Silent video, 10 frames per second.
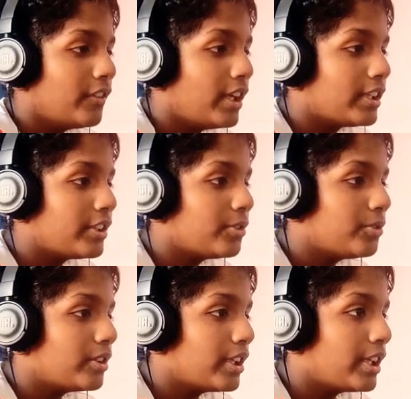
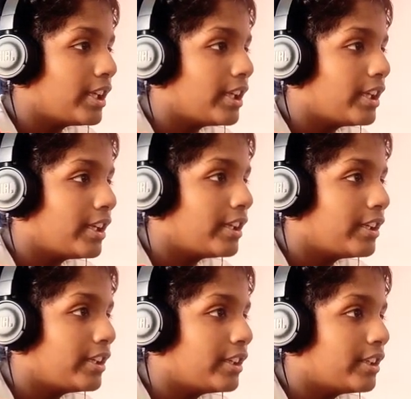value.
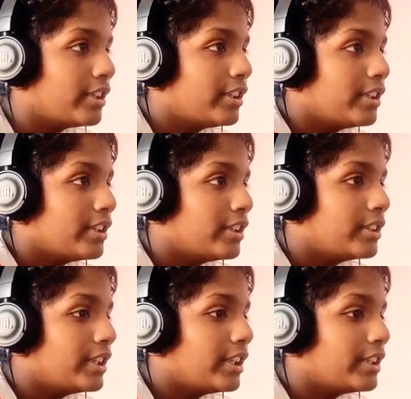And
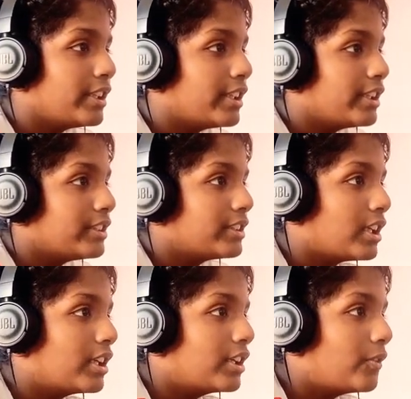then there is
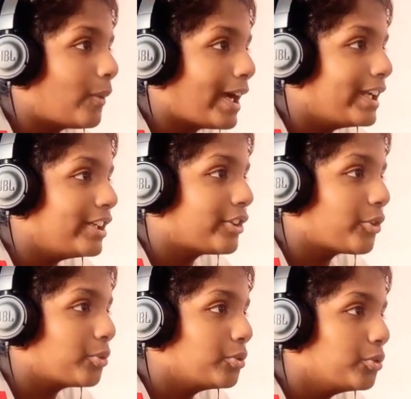a while
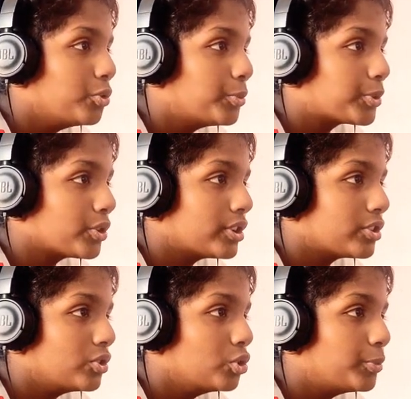true loop. So
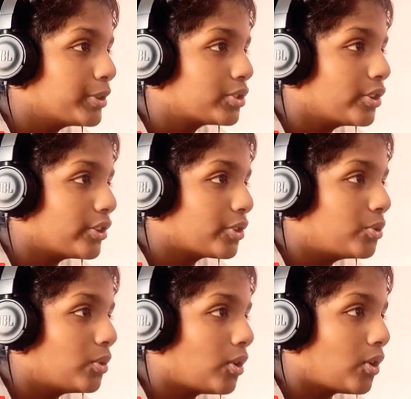this loop is going to
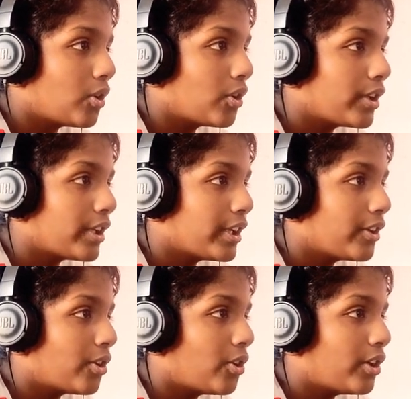go on
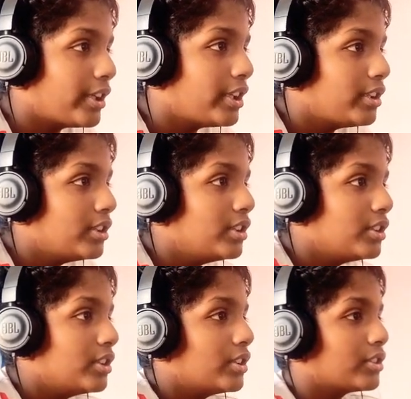and on.
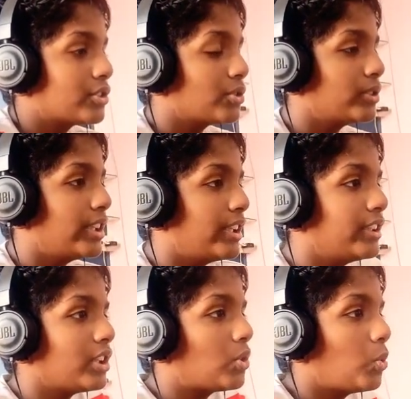So
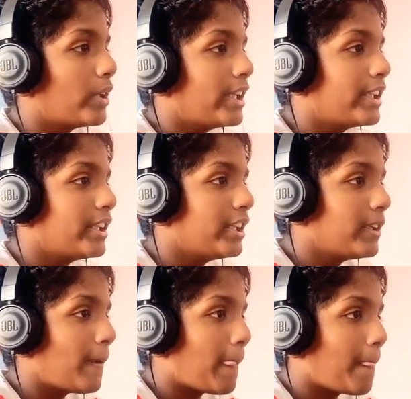then the
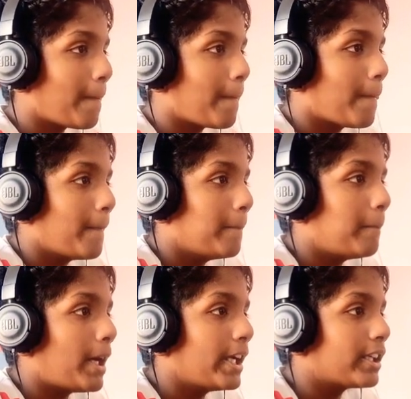query
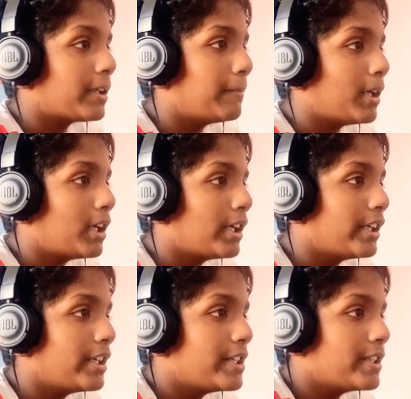my
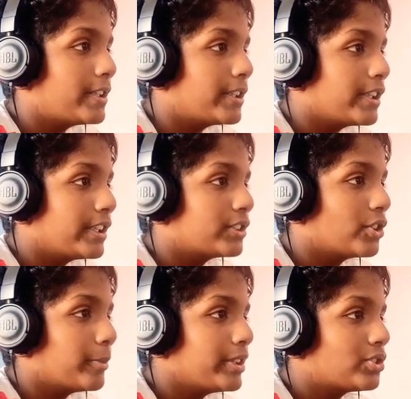command is
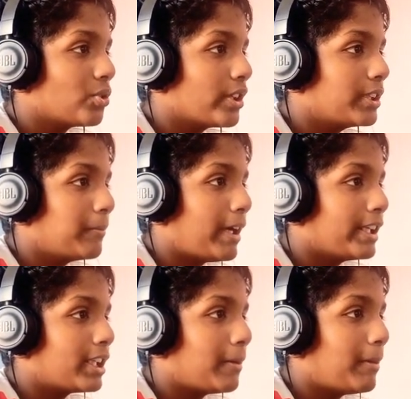going to be stored in the
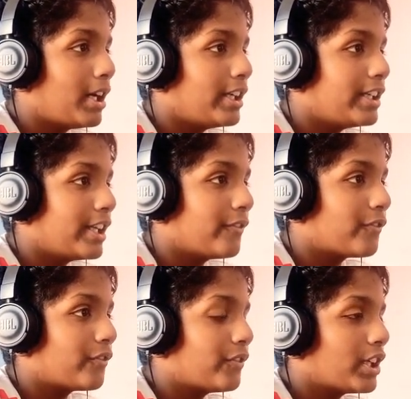my command def
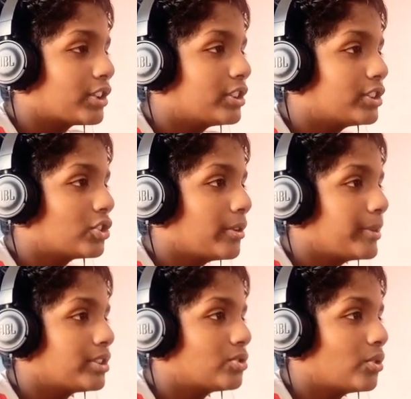function is going
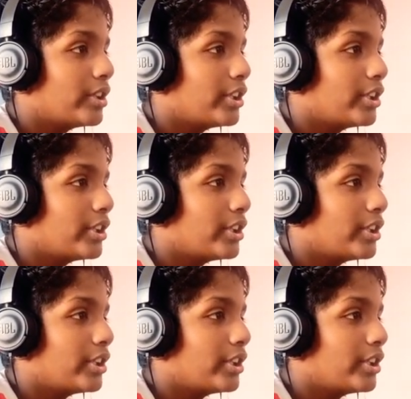to be stored